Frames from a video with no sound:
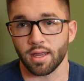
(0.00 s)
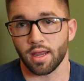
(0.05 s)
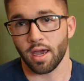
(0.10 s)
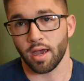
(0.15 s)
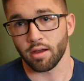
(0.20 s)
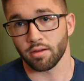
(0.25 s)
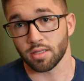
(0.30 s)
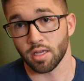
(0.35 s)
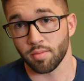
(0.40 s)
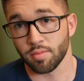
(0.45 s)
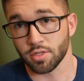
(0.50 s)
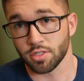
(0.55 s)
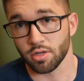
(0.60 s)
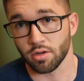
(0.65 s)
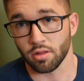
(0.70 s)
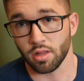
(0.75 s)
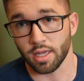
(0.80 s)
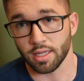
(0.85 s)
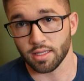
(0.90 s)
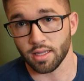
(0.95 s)
at a higher
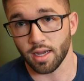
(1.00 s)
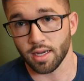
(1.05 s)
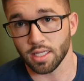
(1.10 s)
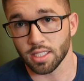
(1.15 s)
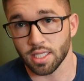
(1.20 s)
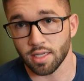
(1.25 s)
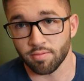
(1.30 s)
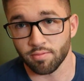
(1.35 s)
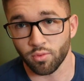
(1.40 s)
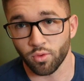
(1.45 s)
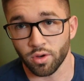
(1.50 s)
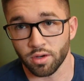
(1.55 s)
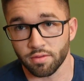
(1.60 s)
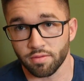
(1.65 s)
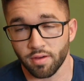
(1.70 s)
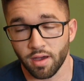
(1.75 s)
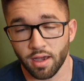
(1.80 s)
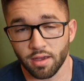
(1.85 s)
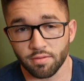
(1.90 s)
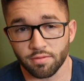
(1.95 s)
temperature, like
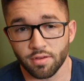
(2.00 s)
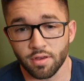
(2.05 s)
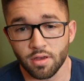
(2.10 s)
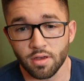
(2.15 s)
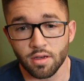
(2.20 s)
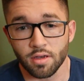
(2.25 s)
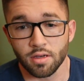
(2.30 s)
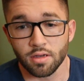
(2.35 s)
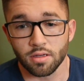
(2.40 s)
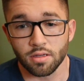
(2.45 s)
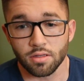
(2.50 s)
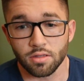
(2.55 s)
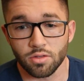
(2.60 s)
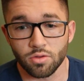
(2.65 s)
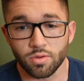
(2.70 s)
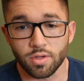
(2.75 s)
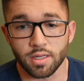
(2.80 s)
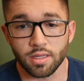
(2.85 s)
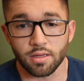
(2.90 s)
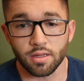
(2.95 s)
97.5,
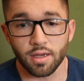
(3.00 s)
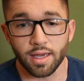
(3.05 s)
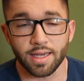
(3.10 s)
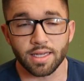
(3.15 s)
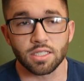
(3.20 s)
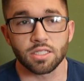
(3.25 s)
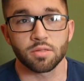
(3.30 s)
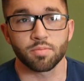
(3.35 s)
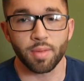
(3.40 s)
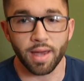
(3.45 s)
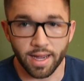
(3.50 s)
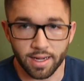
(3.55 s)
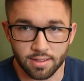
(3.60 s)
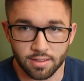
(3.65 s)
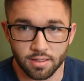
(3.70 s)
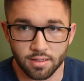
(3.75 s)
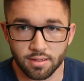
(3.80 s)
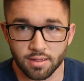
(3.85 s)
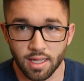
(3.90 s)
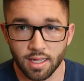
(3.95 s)
you can
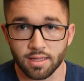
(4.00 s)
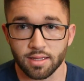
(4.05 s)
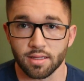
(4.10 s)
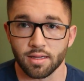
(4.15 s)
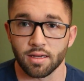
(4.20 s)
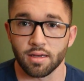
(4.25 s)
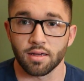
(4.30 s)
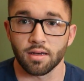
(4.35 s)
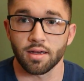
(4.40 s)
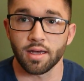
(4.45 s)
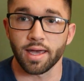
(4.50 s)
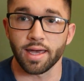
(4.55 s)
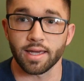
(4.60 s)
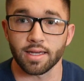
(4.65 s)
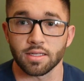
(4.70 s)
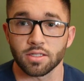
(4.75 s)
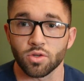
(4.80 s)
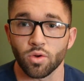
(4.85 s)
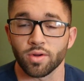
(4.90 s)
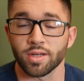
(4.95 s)
expect that the
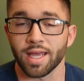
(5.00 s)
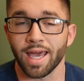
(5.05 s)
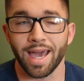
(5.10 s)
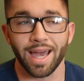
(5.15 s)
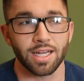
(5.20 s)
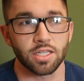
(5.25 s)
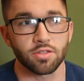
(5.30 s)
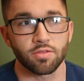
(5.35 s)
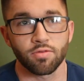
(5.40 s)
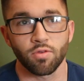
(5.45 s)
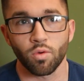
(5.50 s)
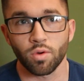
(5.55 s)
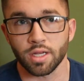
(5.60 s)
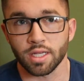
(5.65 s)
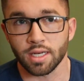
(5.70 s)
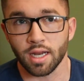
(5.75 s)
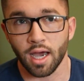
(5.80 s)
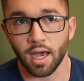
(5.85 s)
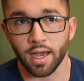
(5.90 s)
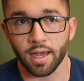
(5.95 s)
egg is going to hatch
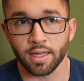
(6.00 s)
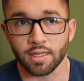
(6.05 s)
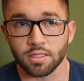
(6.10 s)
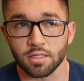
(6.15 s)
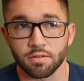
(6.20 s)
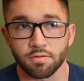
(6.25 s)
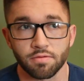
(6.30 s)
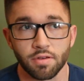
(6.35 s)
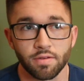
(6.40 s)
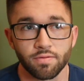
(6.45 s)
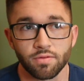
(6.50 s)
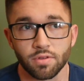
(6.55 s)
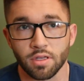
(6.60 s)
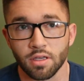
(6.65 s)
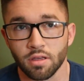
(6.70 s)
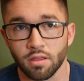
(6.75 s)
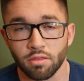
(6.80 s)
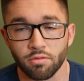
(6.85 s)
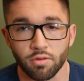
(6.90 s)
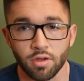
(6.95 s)
49 to
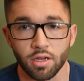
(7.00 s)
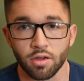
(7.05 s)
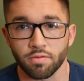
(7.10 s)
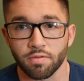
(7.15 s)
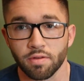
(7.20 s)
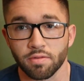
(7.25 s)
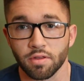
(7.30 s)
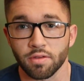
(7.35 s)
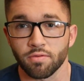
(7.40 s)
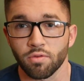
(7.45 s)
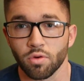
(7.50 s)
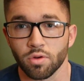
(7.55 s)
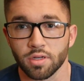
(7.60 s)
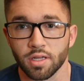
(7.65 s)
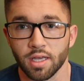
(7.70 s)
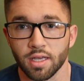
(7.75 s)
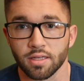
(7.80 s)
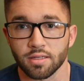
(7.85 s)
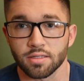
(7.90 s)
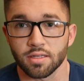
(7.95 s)
53 or 54
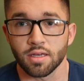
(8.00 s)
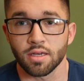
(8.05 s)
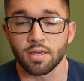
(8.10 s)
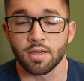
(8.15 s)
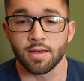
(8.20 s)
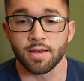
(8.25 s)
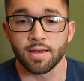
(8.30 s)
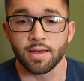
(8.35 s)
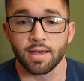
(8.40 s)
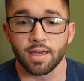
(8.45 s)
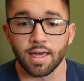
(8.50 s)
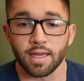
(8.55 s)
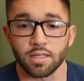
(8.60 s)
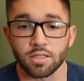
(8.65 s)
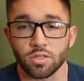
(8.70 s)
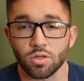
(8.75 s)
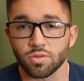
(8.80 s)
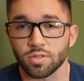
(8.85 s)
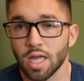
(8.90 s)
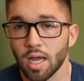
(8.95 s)
days.
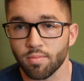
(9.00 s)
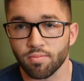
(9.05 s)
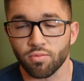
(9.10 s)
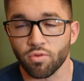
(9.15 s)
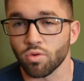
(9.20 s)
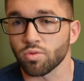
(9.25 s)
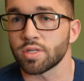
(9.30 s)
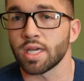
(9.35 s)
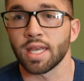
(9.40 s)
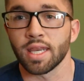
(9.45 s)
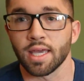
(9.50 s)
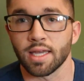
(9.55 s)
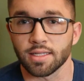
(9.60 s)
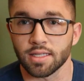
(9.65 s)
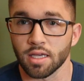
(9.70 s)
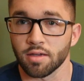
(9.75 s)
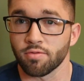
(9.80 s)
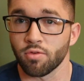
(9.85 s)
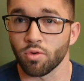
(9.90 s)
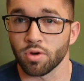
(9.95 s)
And so stop rotating at
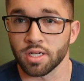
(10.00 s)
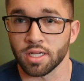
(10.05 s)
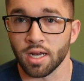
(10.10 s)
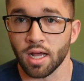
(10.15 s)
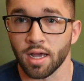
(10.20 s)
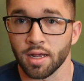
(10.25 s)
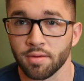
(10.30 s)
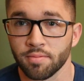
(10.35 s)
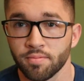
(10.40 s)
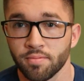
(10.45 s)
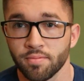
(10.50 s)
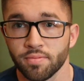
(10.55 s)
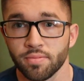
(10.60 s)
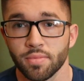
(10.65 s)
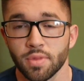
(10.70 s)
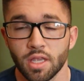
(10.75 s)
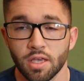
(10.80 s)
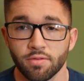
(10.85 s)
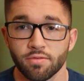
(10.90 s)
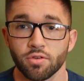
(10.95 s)
day 49.
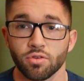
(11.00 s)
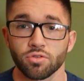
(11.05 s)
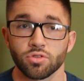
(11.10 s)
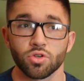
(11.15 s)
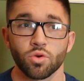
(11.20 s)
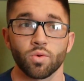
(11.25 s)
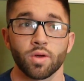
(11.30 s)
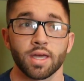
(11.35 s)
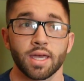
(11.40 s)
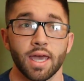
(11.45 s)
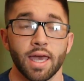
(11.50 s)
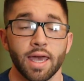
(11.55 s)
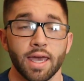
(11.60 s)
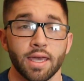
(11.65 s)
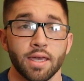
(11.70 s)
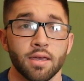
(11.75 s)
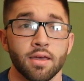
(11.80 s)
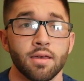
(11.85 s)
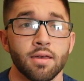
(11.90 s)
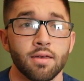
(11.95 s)
If you're doing
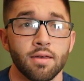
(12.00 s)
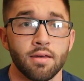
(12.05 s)
a,